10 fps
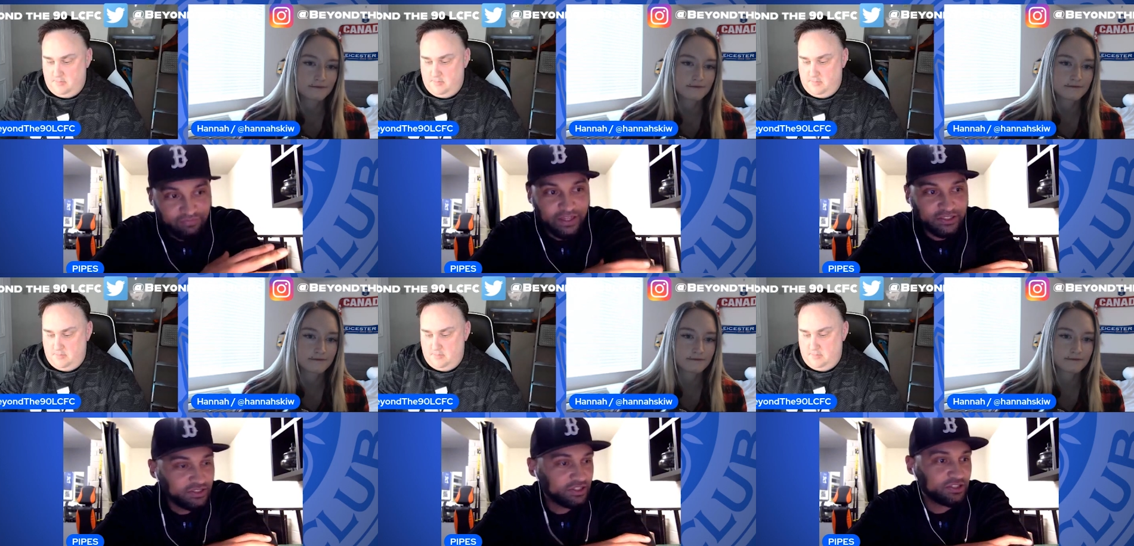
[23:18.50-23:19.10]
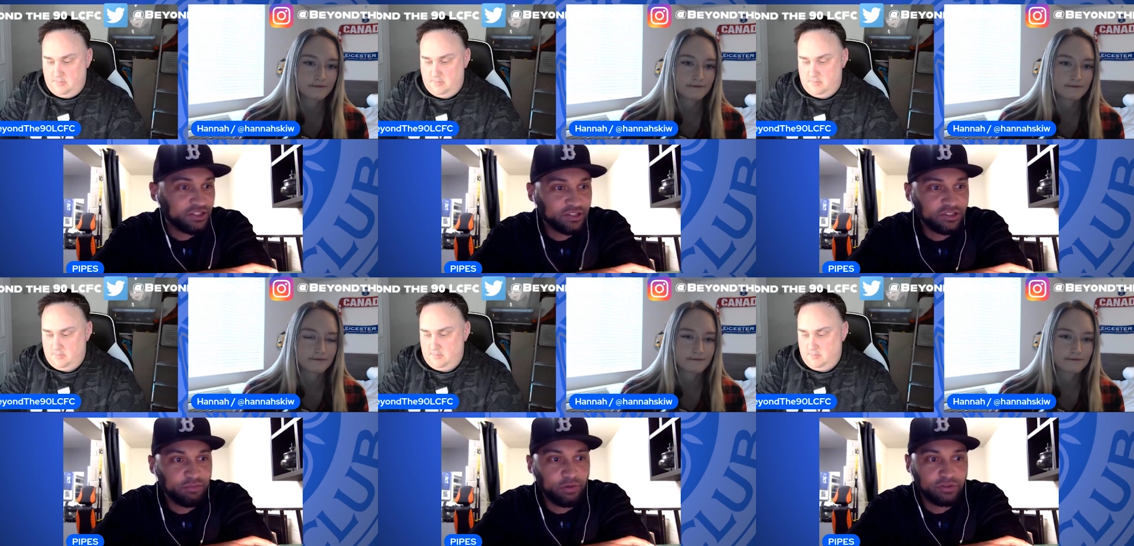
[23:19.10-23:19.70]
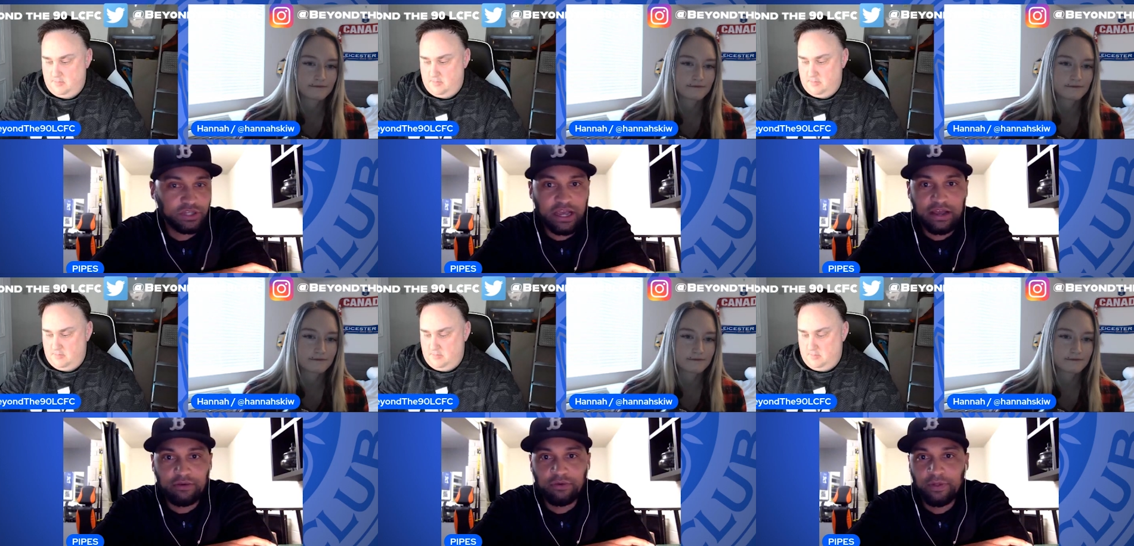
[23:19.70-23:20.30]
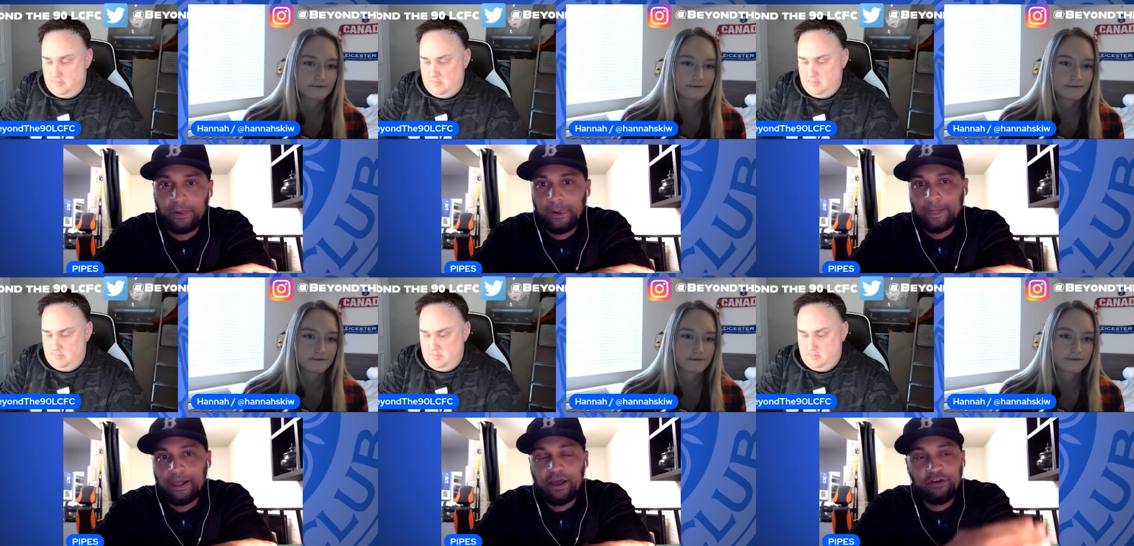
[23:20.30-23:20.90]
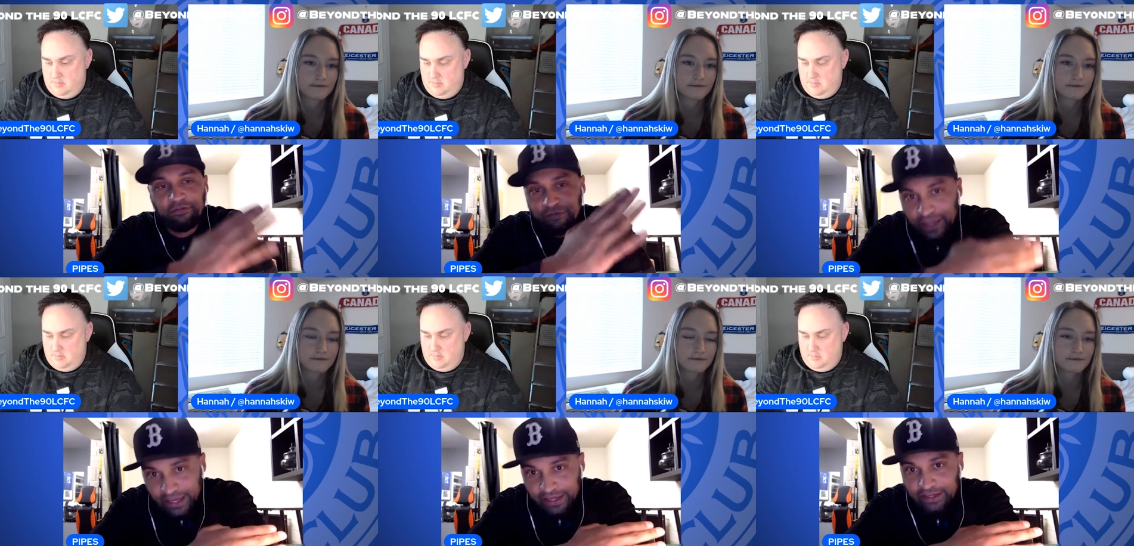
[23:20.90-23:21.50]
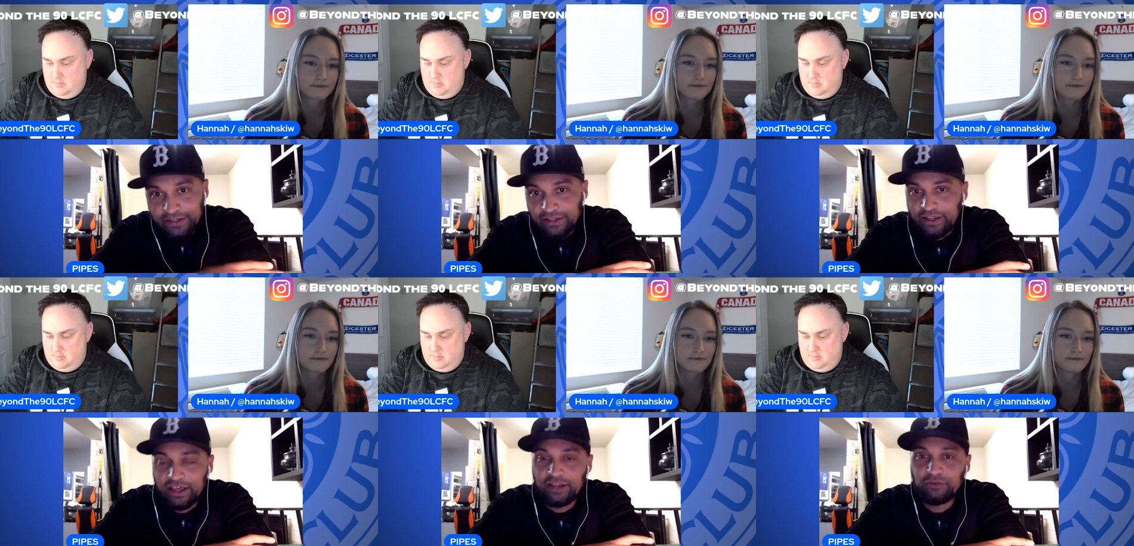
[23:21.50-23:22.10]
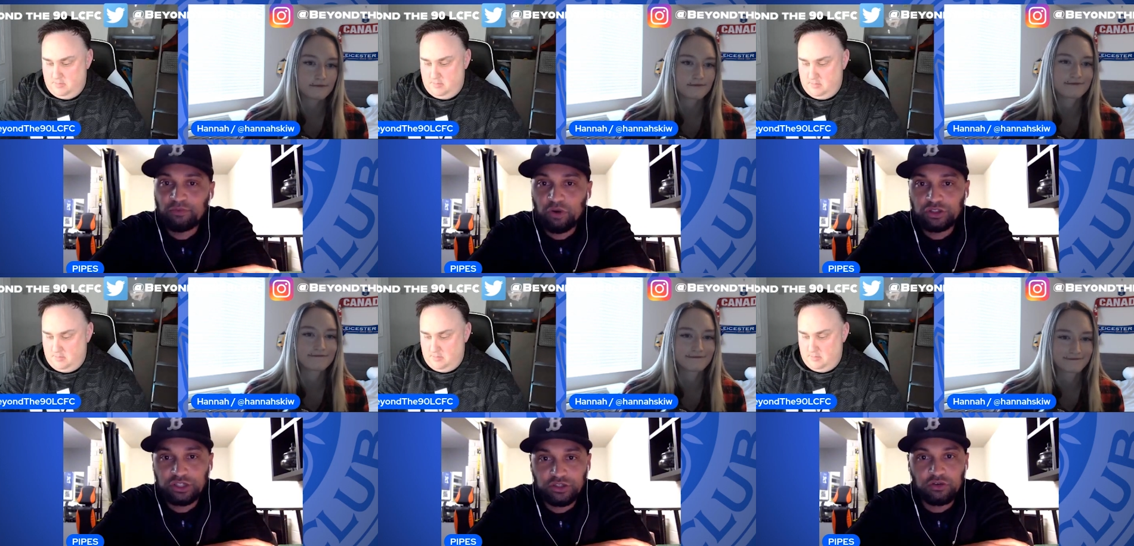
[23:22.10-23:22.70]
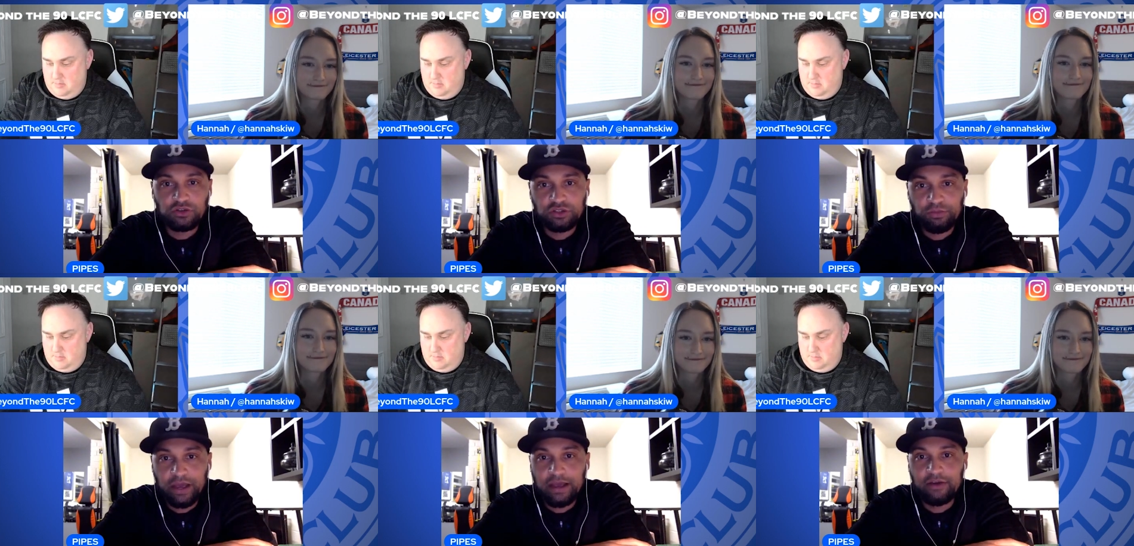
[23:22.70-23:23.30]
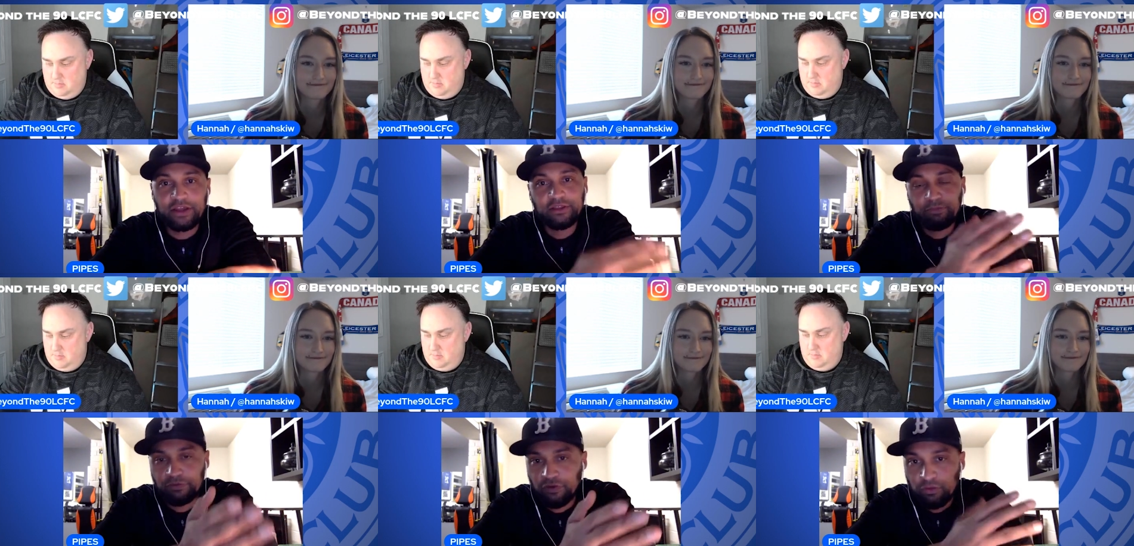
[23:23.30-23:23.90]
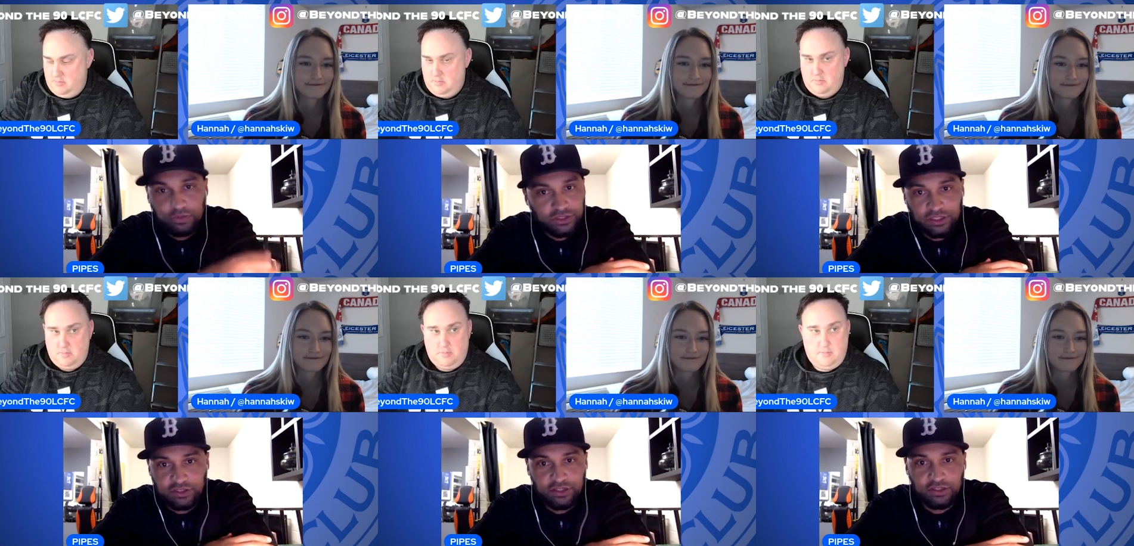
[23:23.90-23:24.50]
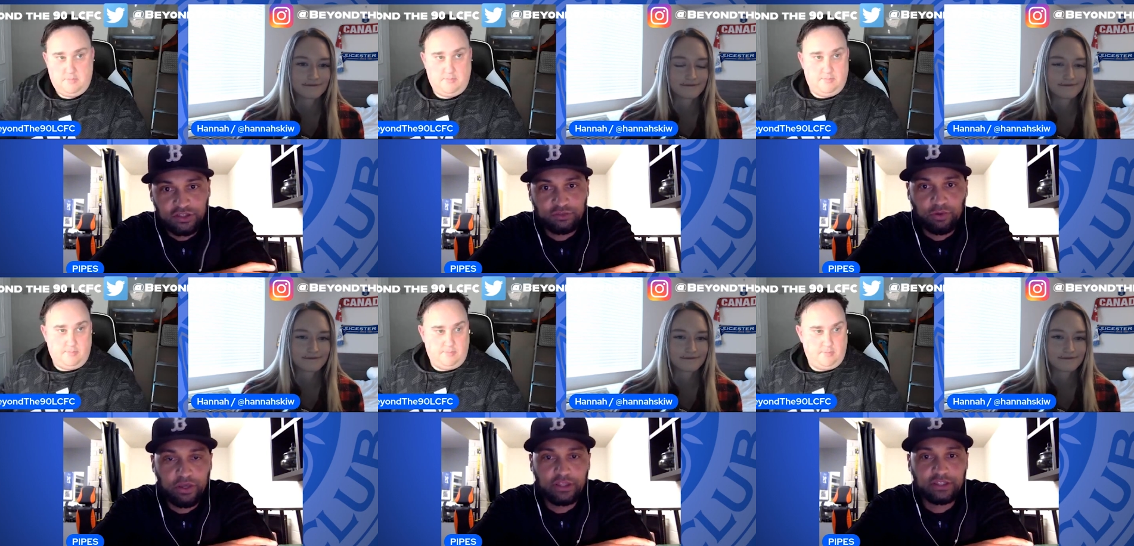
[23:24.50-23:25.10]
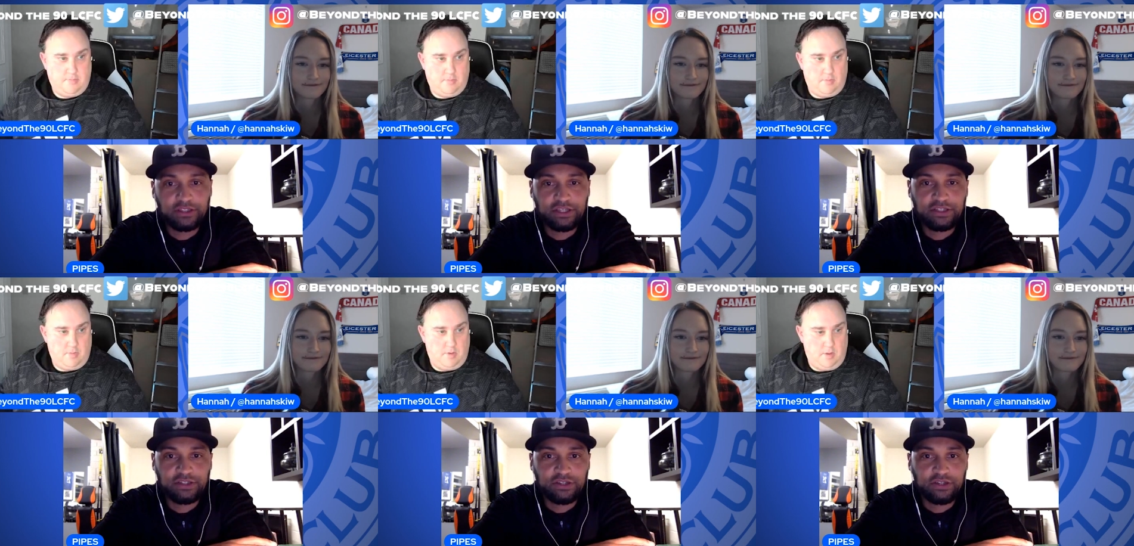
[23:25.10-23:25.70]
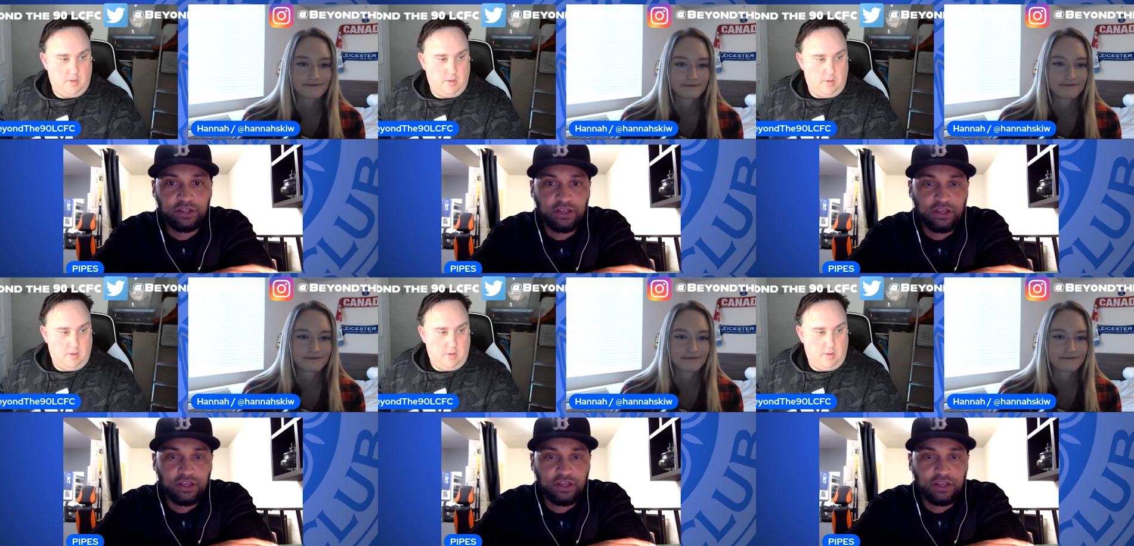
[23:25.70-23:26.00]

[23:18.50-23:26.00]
Speaker 1: messages that she puts out her feed and what she talks about and the performances that she's put in this season